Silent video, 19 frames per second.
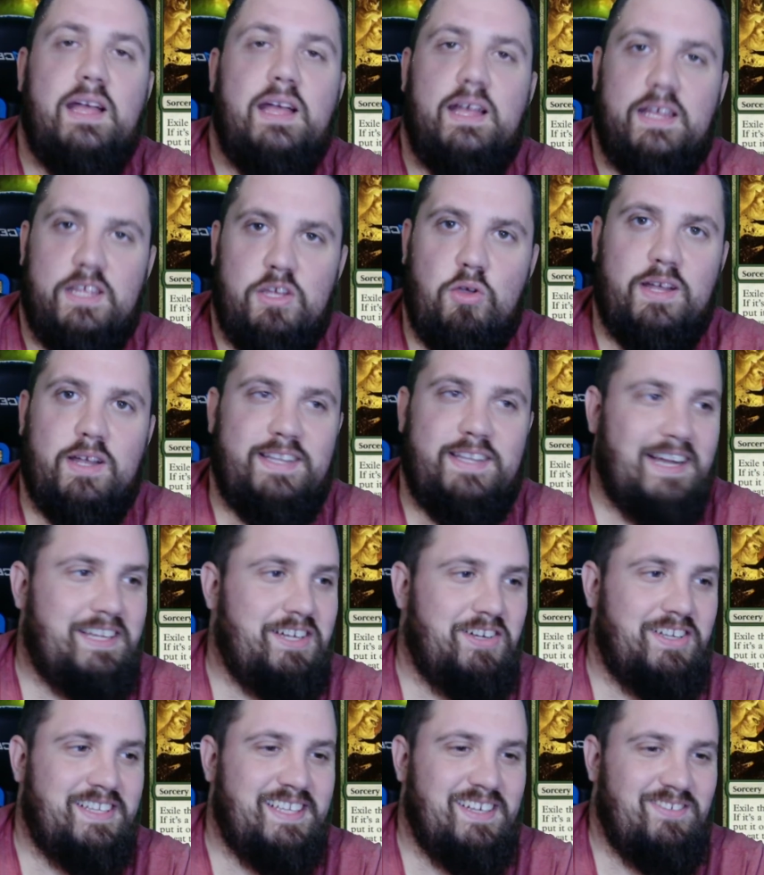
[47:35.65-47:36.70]
You can deck
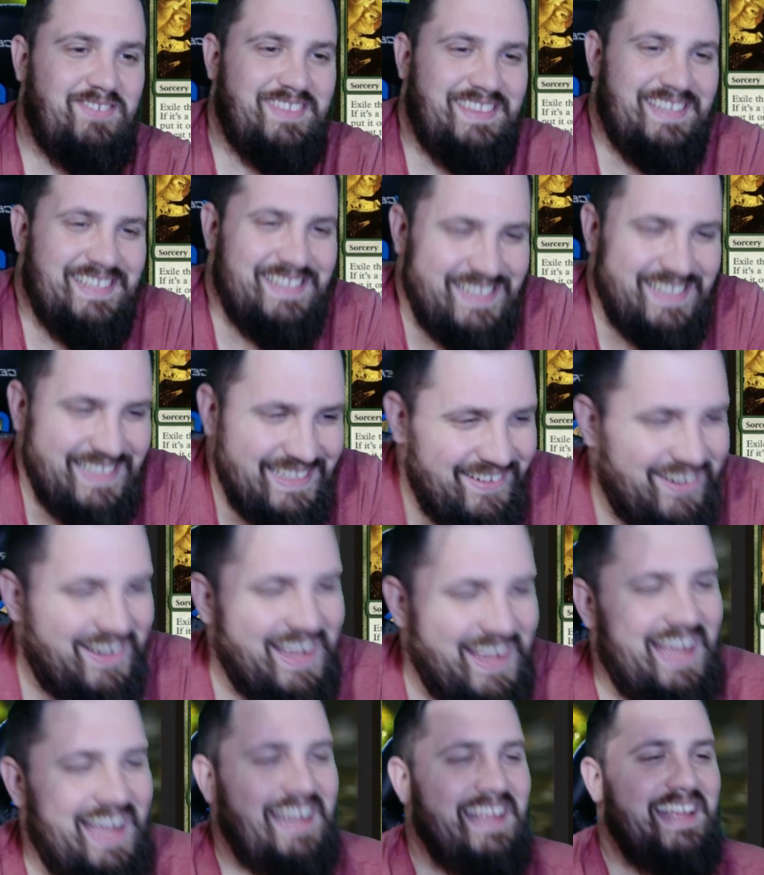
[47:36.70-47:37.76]
yourself with this.
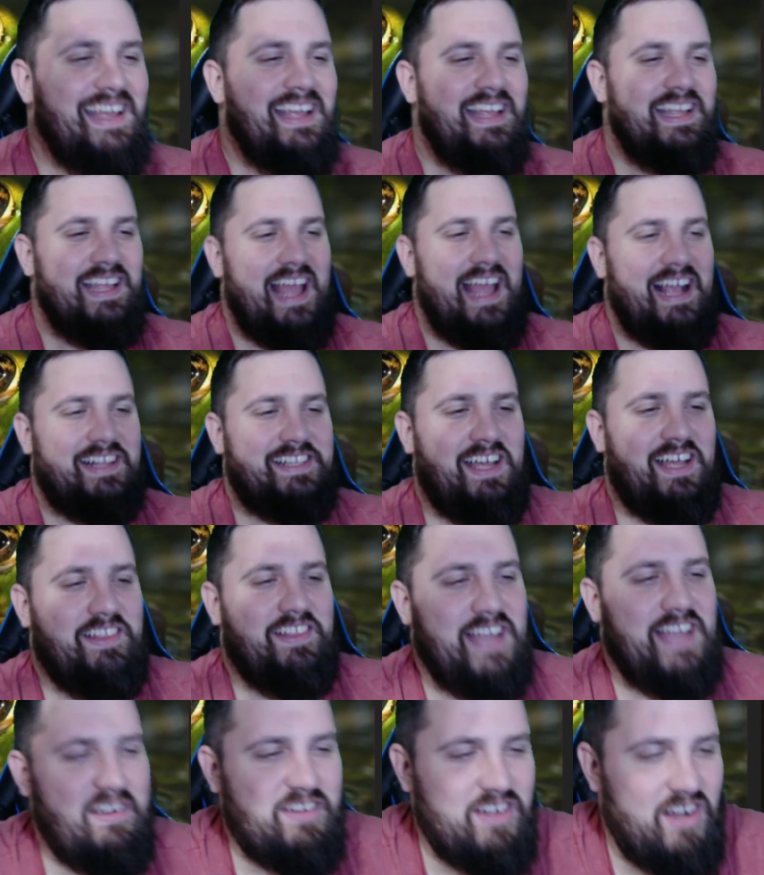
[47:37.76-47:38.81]
Okay. Exile the
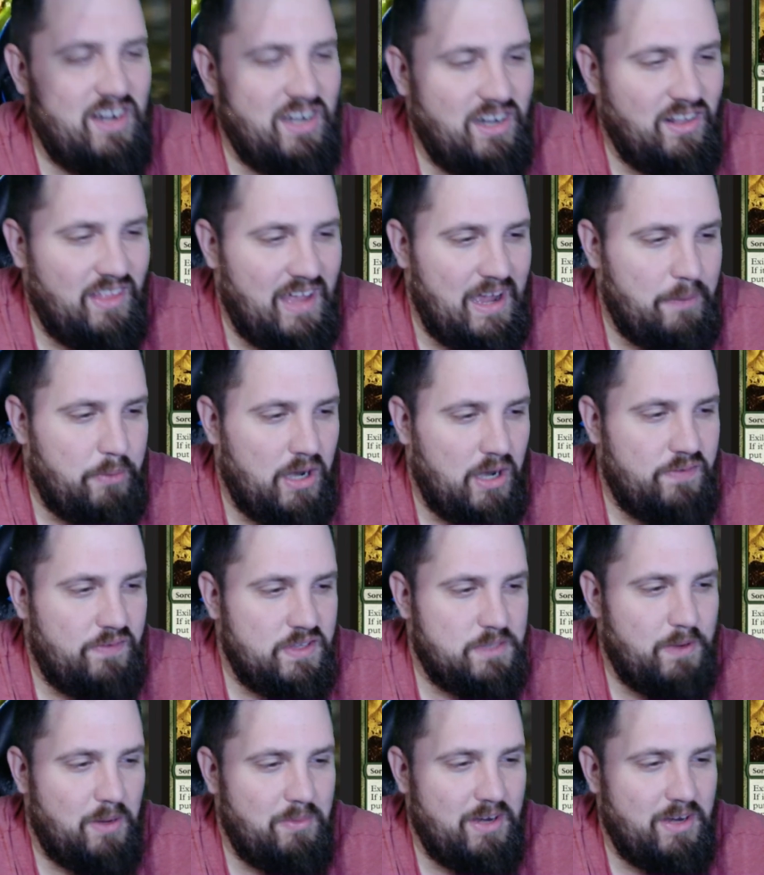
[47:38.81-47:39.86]
top card of your library. If it's a
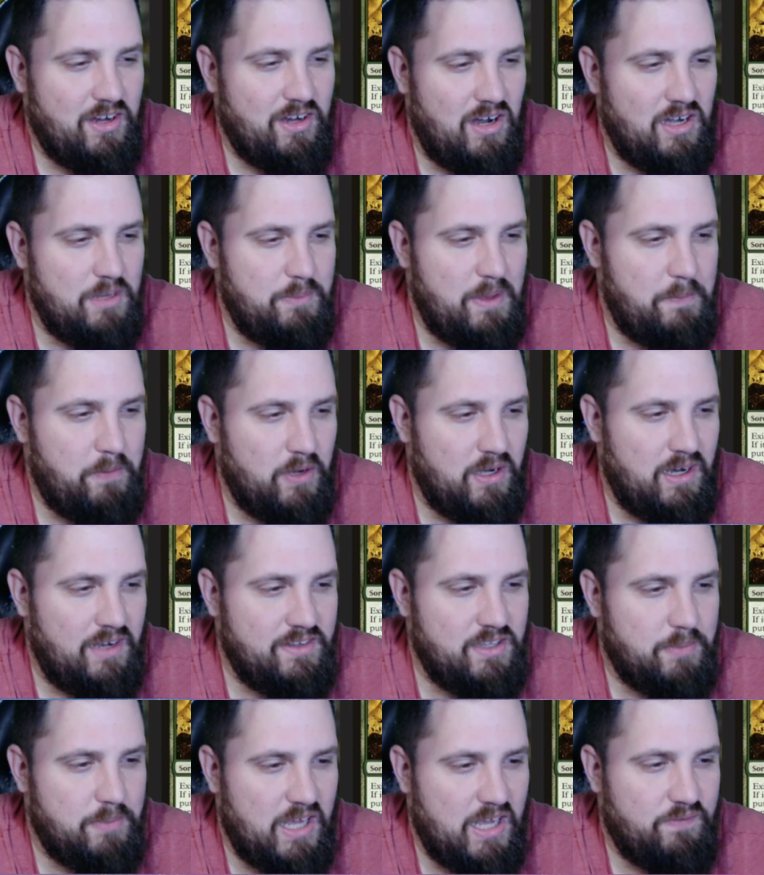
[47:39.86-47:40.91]
permanent card, you may put it onto the
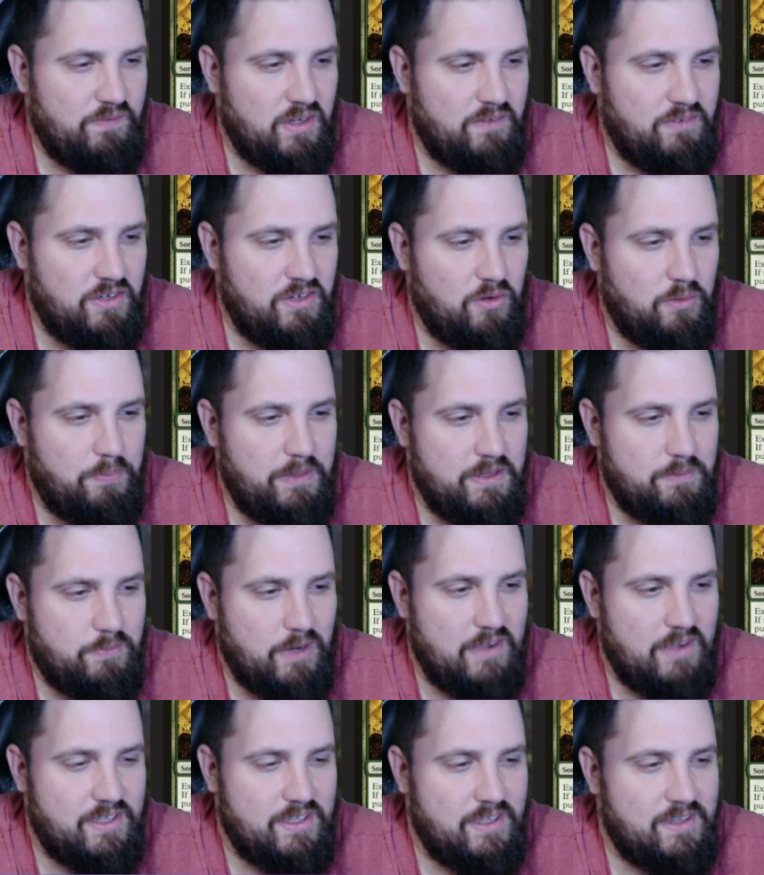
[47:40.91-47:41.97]
battlefield. If you do, repeat the
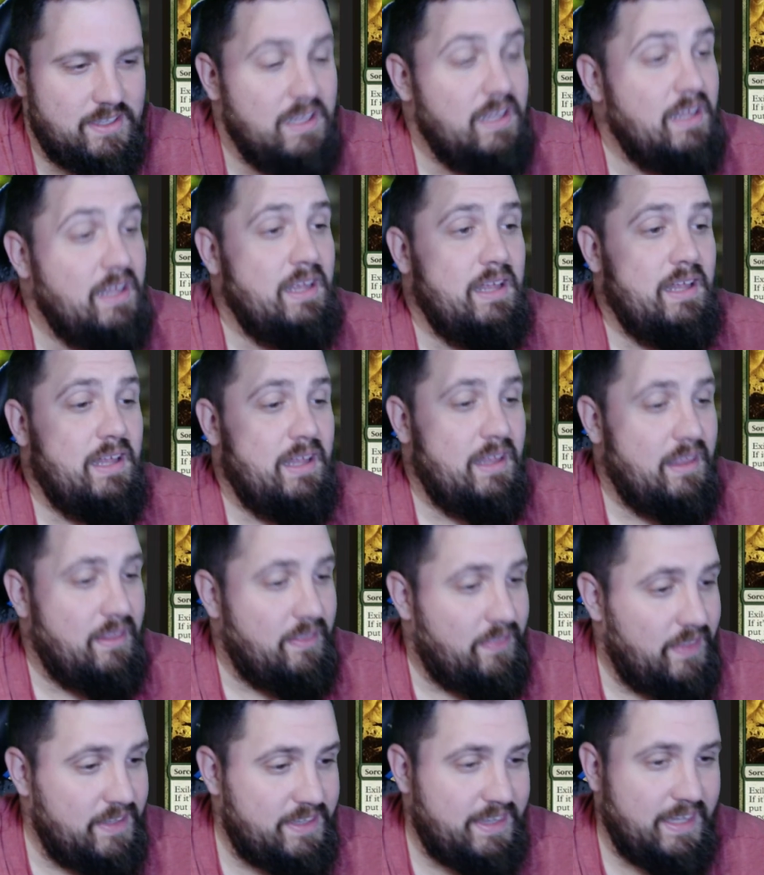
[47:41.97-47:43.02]
process.
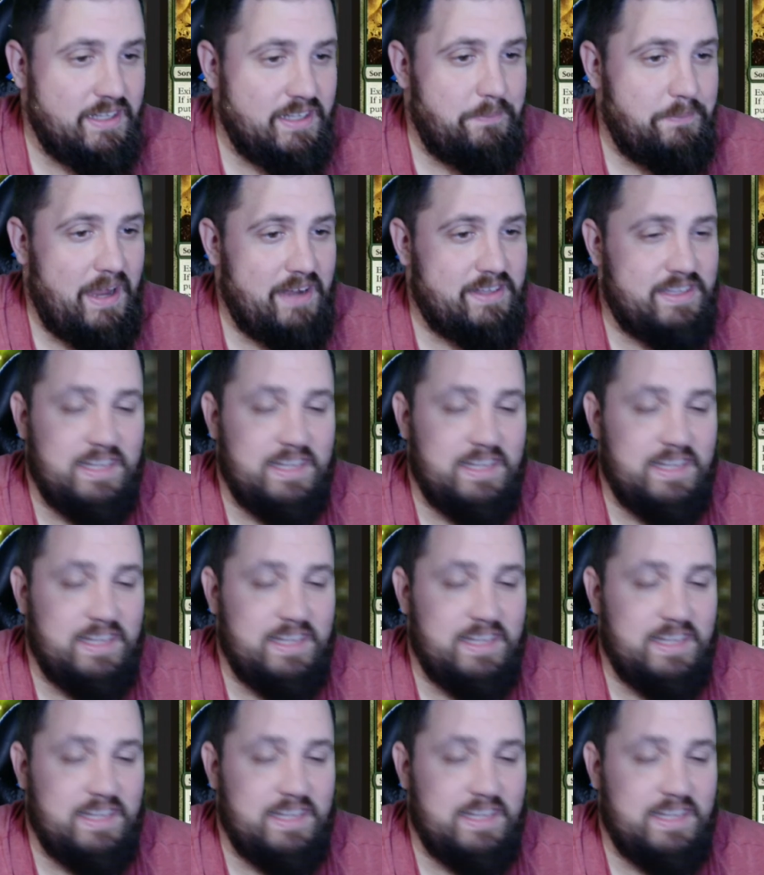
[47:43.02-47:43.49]
This thing's amazing.